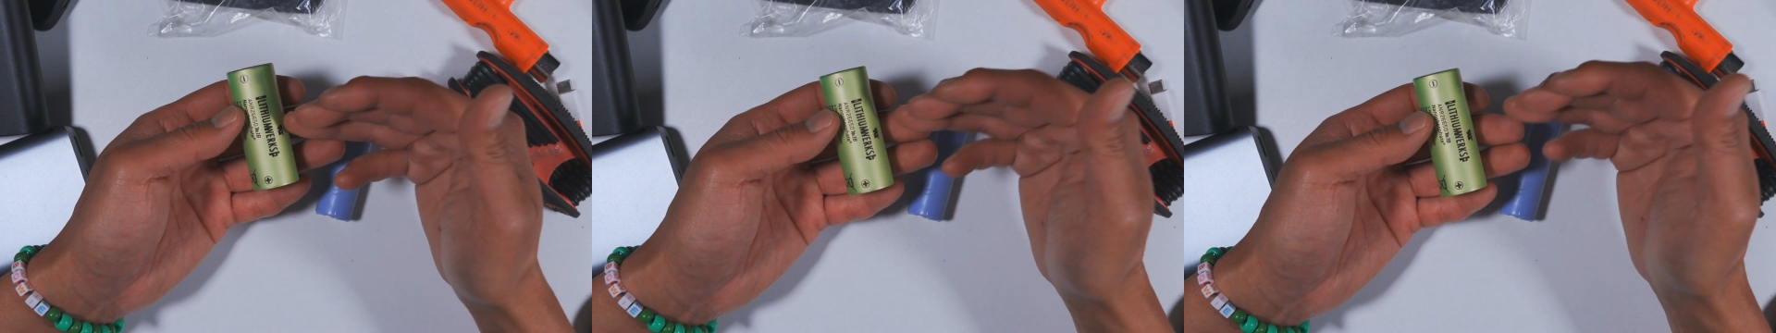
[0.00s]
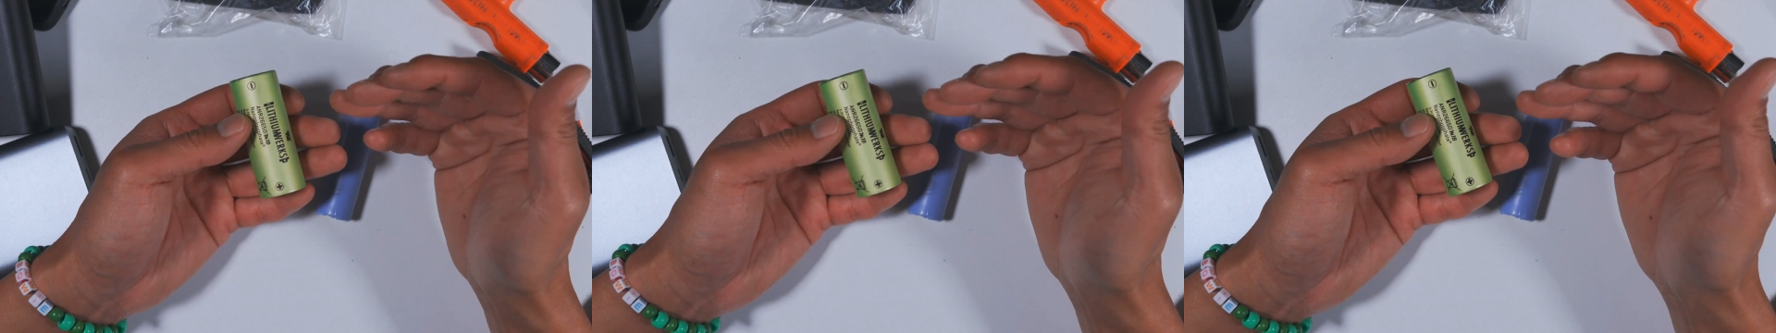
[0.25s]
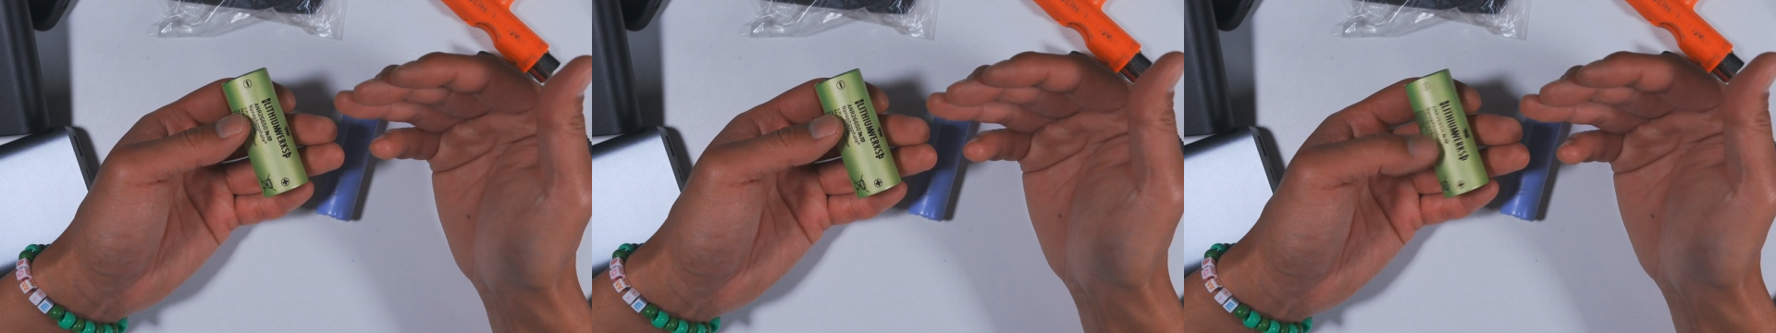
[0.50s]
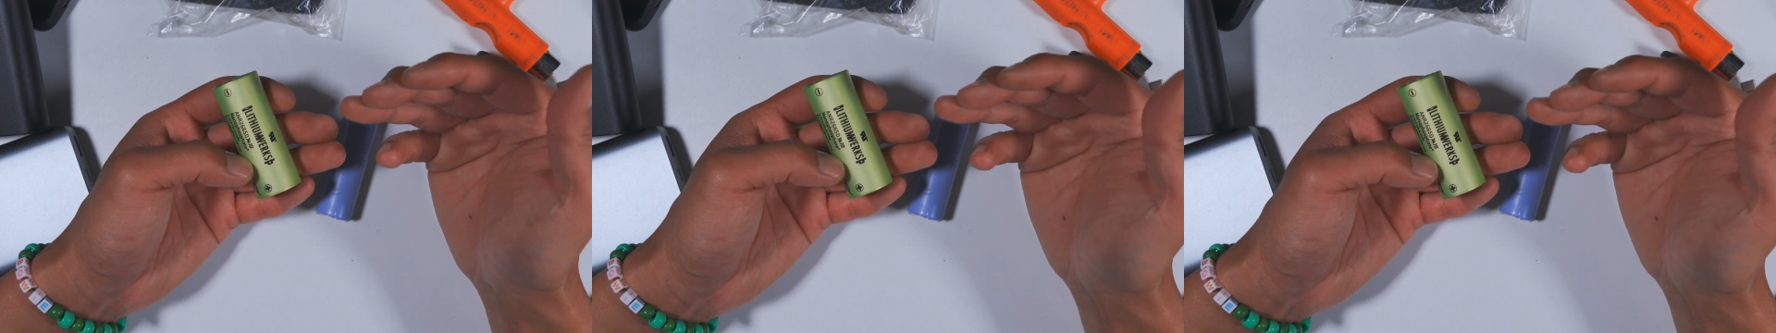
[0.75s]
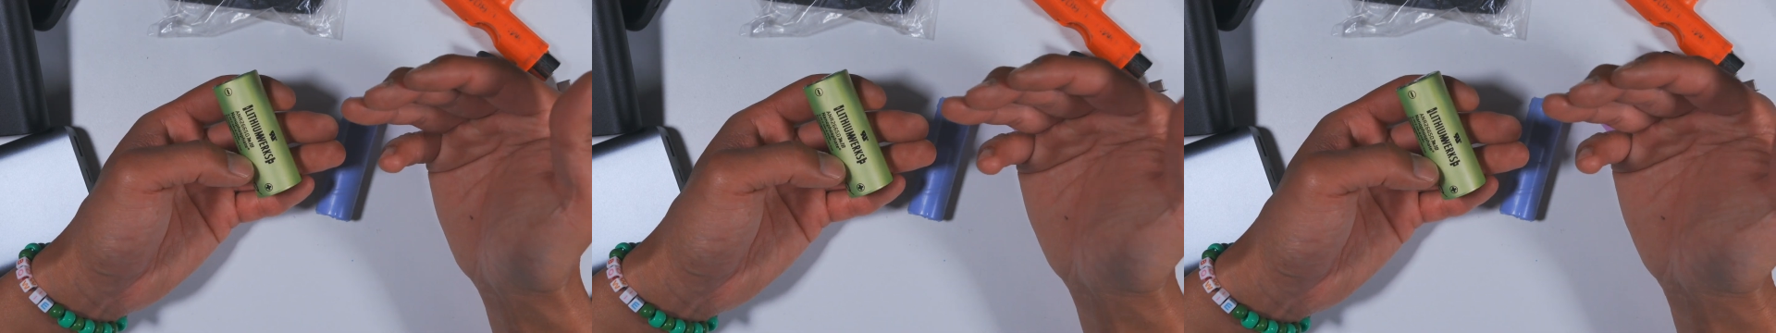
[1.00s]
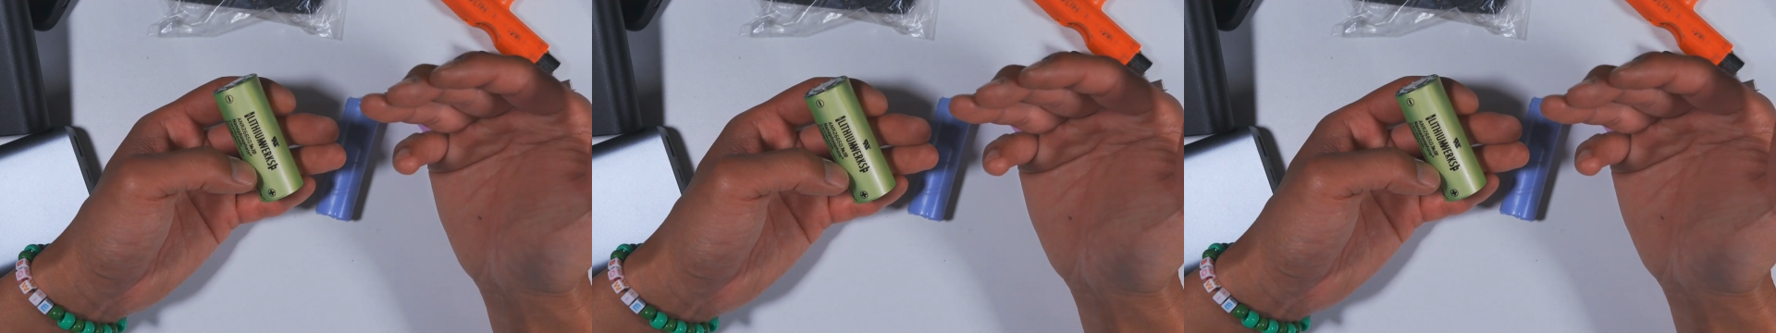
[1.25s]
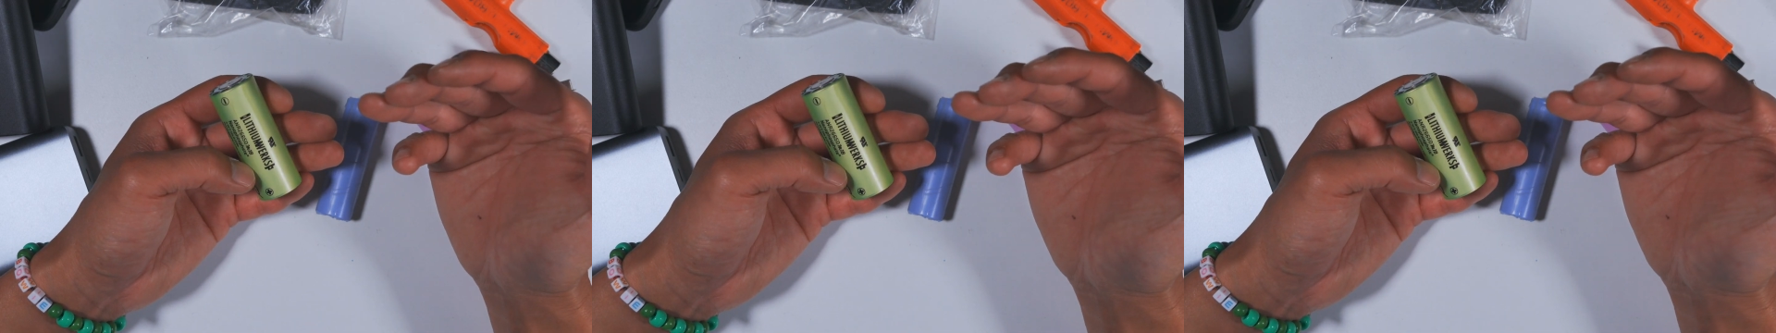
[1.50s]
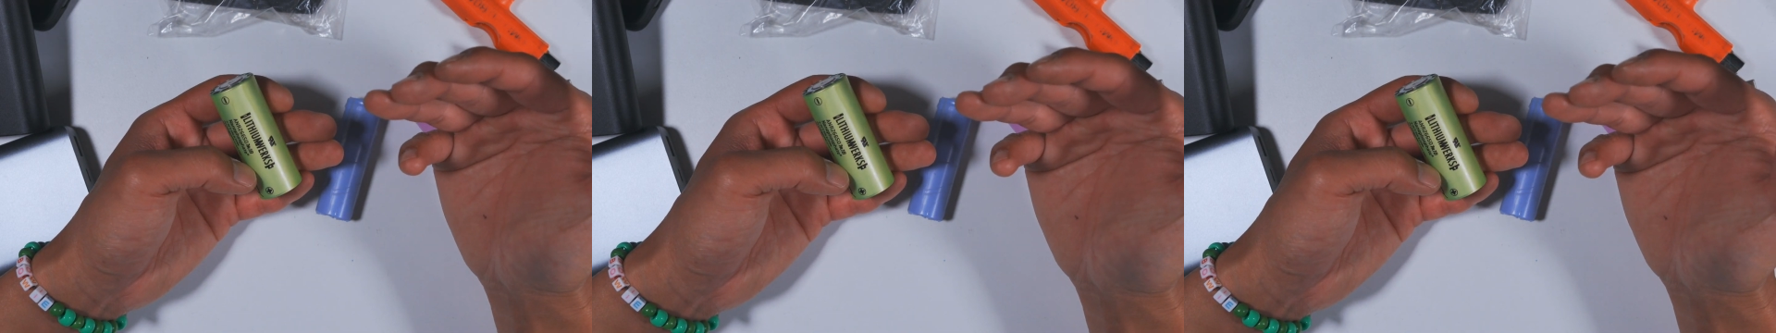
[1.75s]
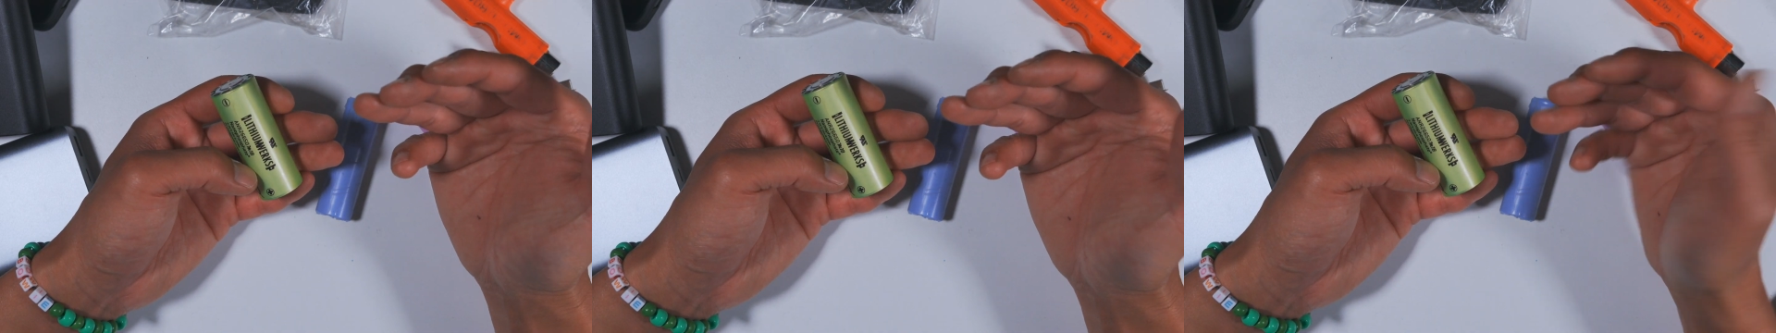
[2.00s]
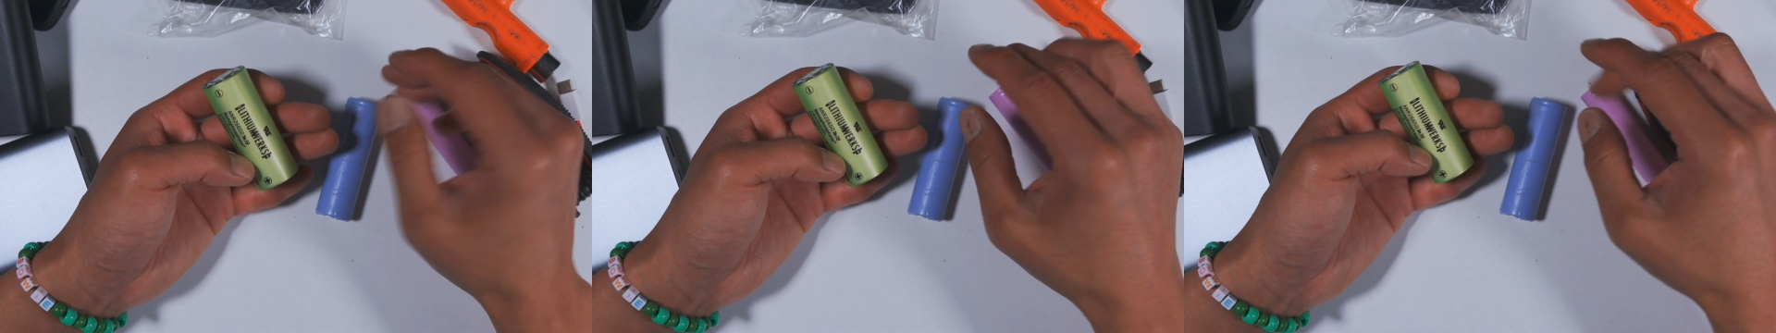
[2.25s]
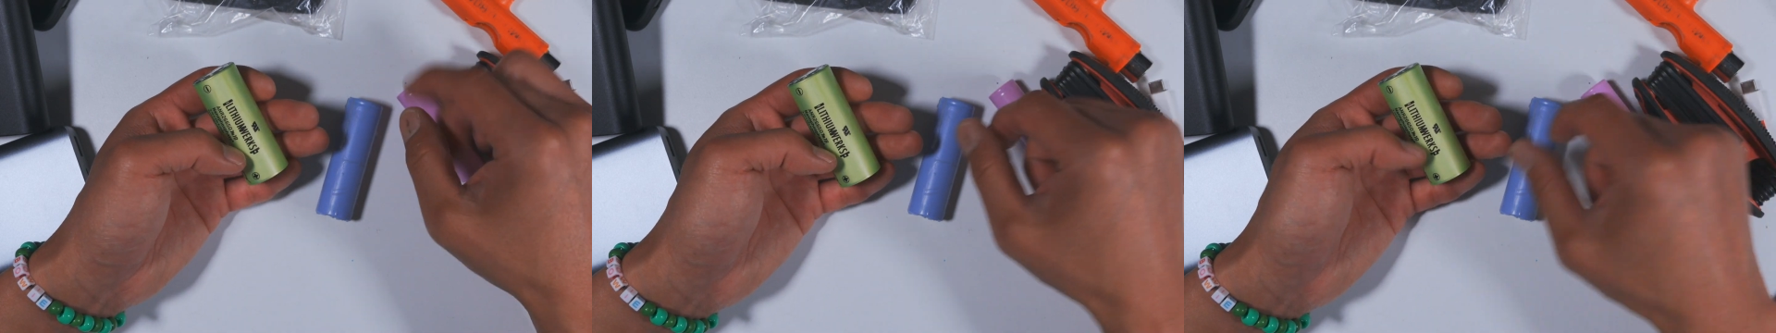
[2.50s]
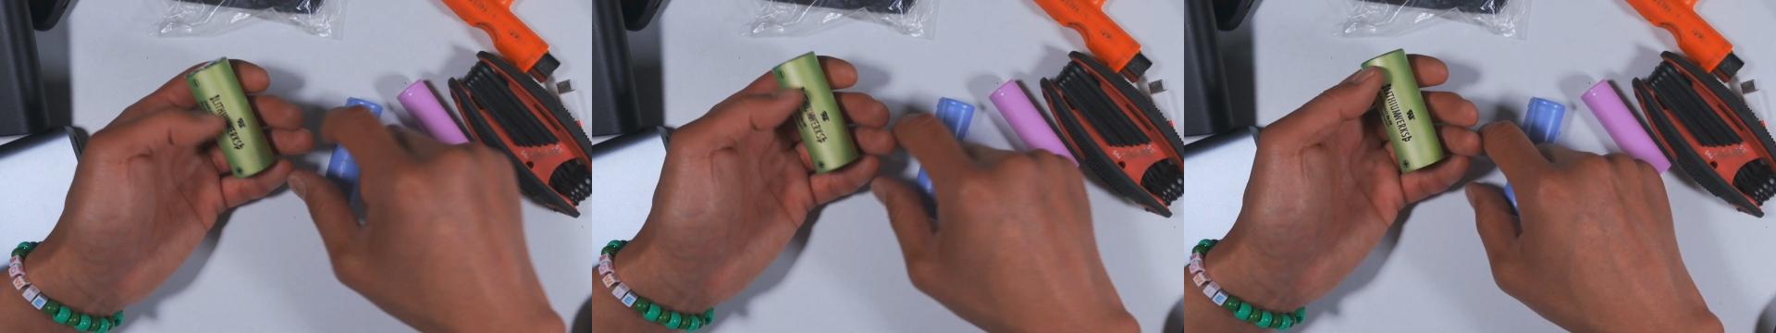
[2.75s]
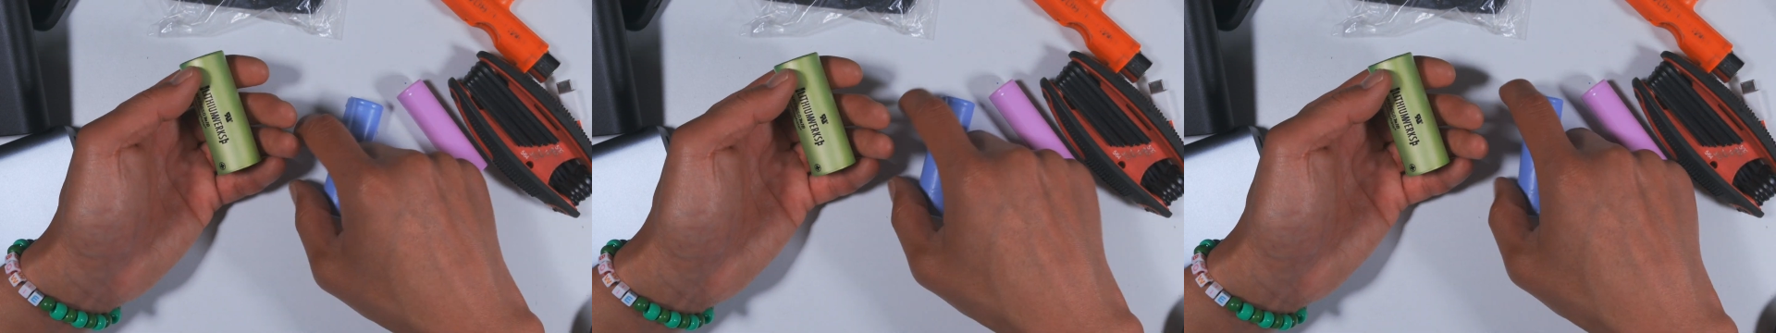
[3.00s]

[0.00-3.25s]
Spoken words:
[unreadable: no face in view]